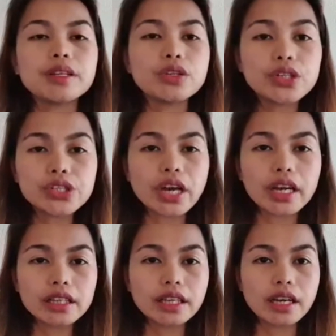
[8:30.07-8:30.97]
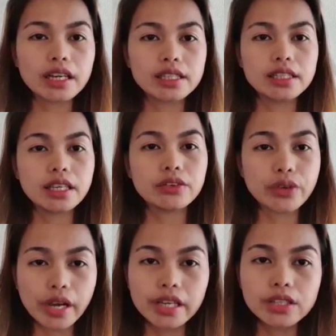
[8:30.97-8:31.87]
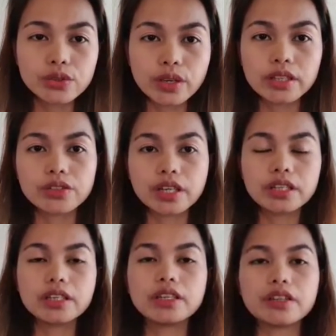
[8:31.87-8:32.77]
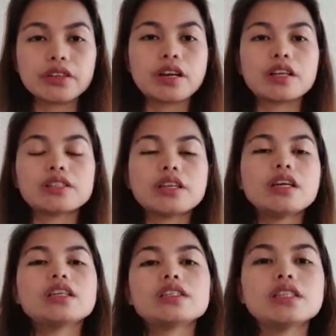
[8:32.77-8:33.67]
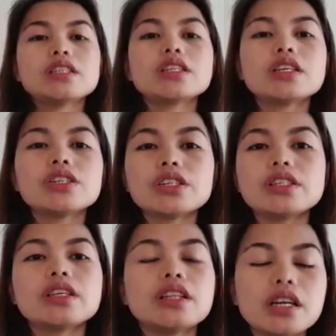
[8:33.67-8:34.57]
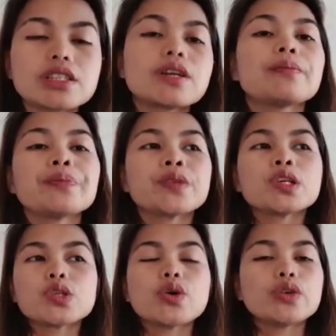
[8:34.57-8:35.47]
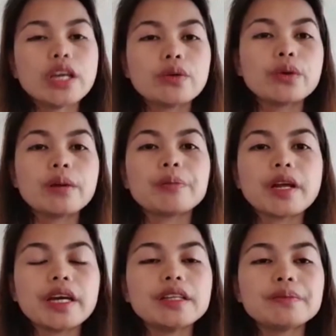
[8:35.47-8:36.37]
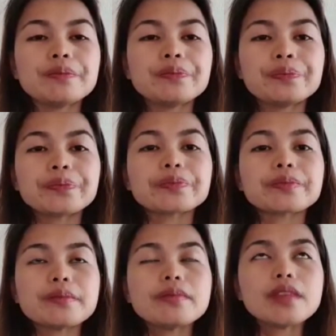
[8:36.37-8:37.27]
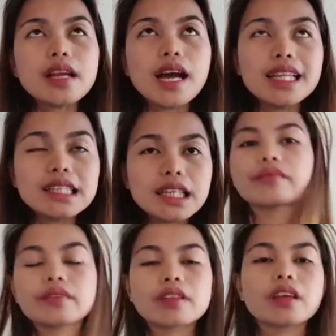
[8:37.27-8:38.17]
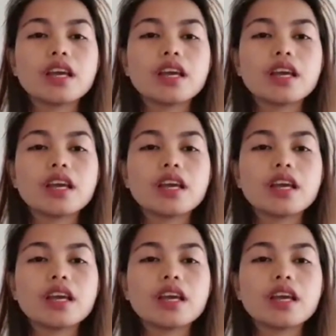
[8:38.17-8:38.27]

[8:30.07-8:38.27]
your child has a right to entry in the Netherlands since she's a Dutch. So we applied, and then